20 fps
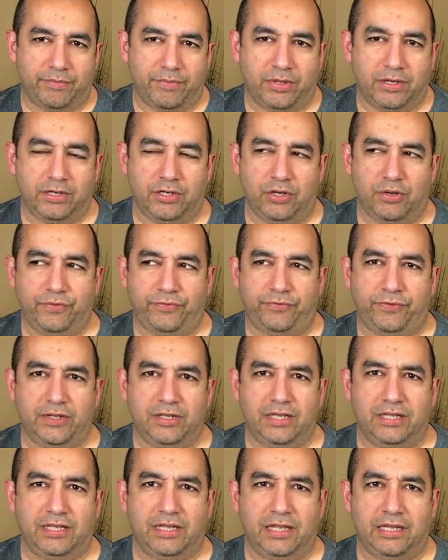but you
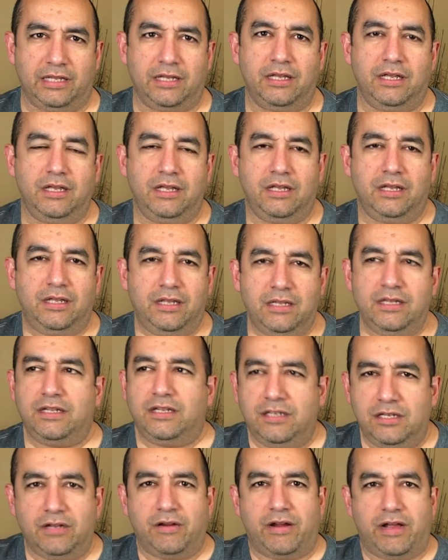feeling like
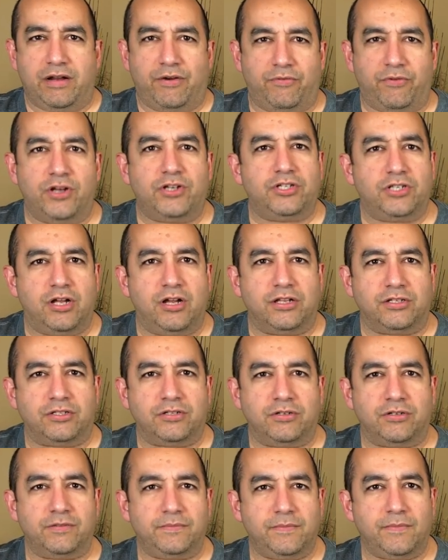you're at a Rush
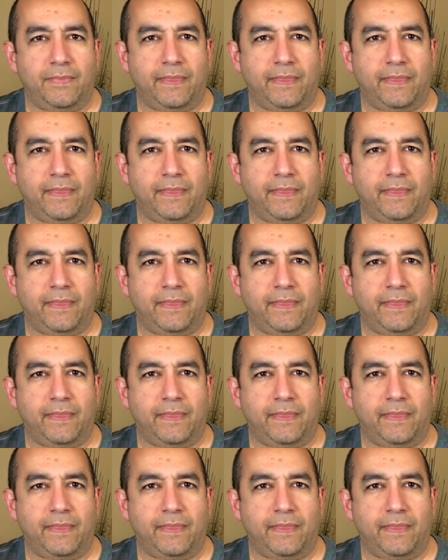concert,